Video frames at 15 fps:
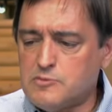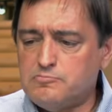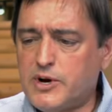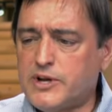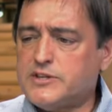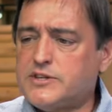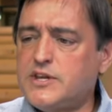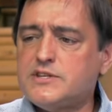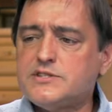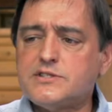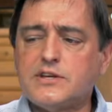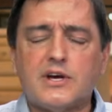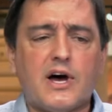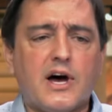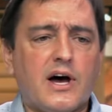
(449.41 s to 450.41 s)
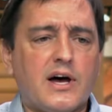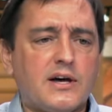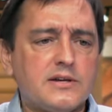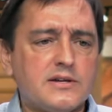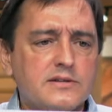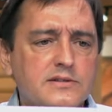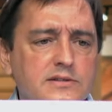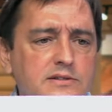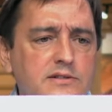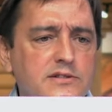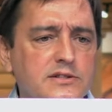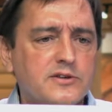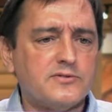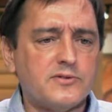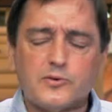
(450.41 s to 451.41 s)
But this, uh,
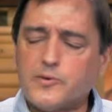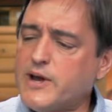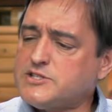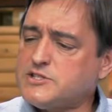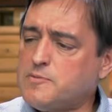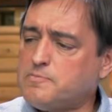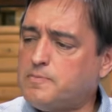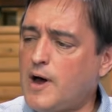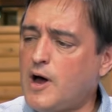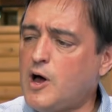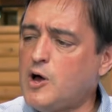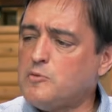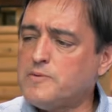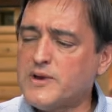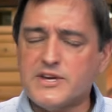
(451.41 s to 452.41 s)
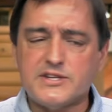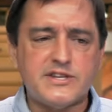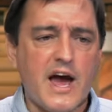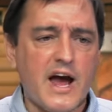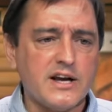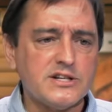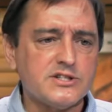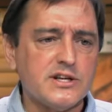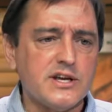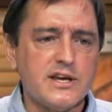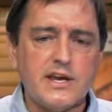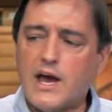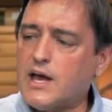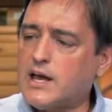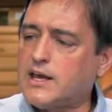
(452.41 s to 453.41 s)
the fluorescent bulb is
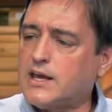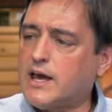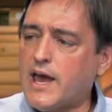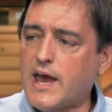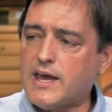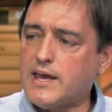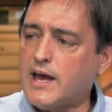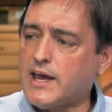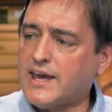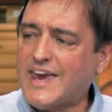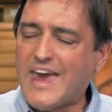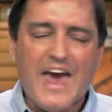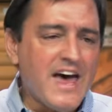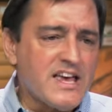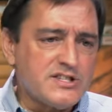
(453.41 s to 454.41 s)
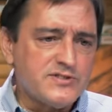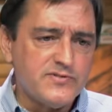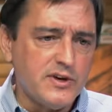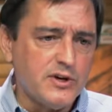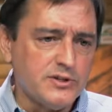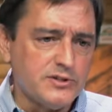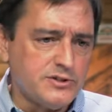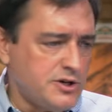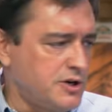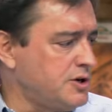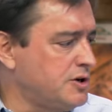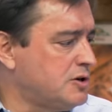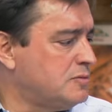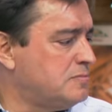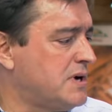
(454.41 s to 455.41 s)
actually a, a, a gas-filled
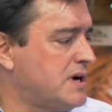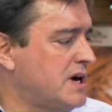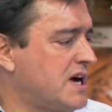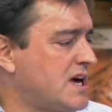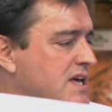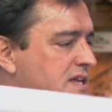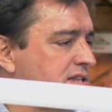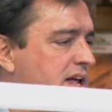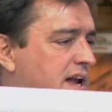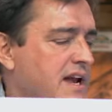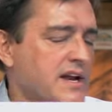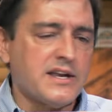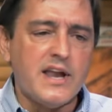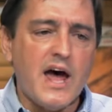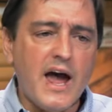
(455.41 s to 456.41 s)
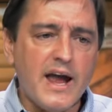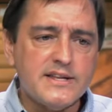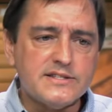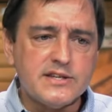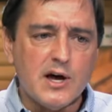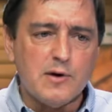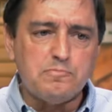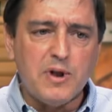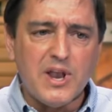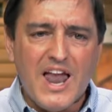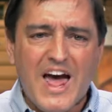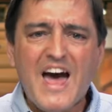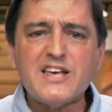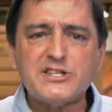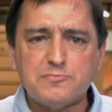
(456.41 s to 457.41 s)
tube that ignites a
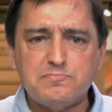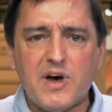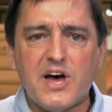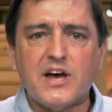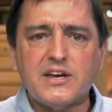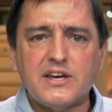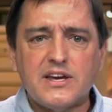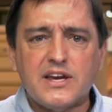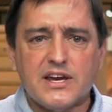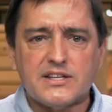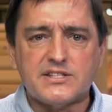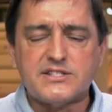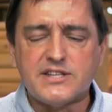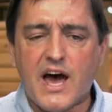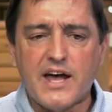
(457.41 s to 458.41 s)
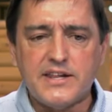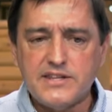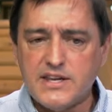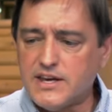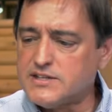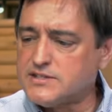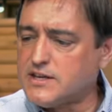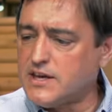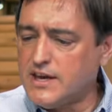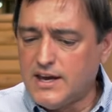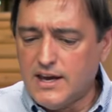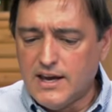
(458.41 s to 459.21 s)
plasma inside this.